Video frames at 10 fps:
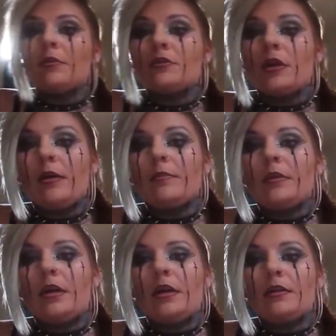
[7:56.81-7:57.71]
will drop
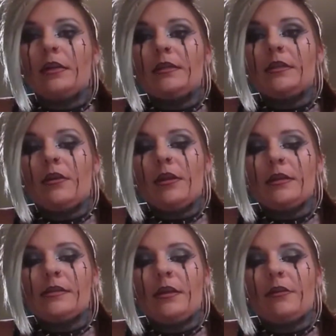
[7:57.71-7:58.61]
uh, links and all
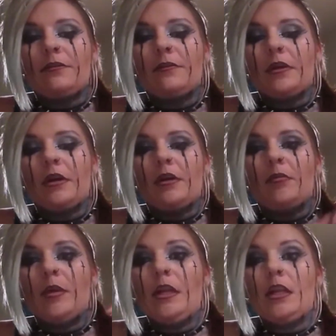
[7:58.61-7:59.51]
that stuff
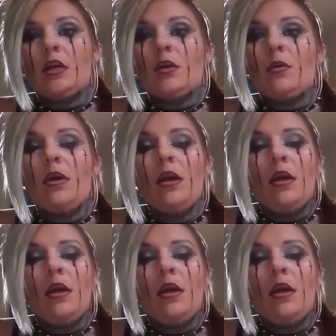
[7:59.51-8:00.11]
uh, below.